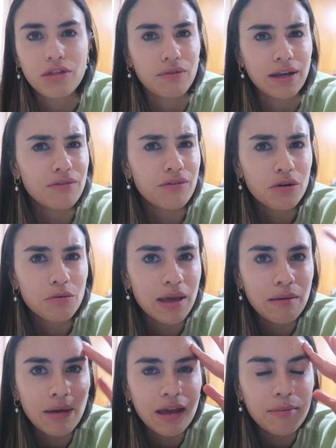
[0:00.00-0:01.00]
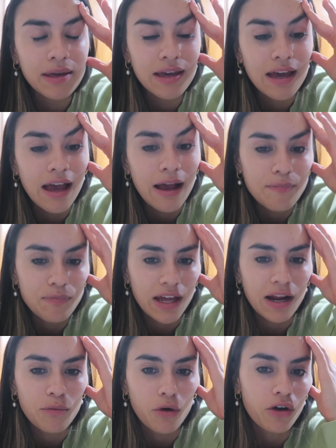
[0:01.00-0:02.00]
3-year-old me maybe,
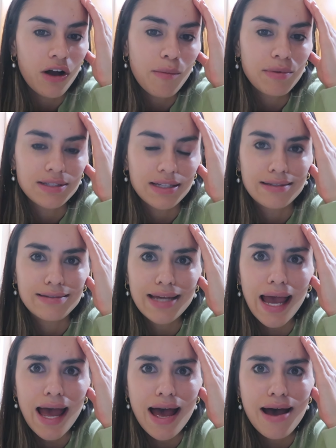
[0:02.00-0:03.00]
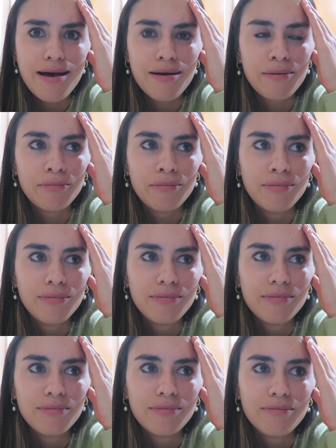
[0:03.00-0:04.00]
and I woke up and I was like, damn,
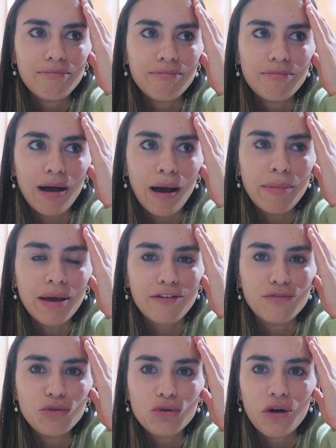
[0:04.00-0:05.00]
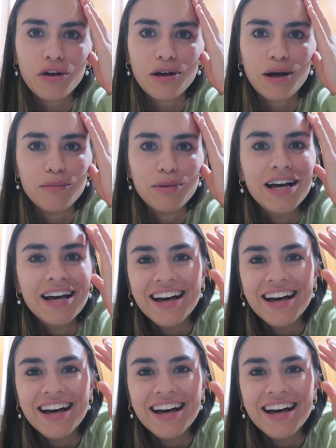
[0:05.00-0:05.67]
I'm like a full grown up.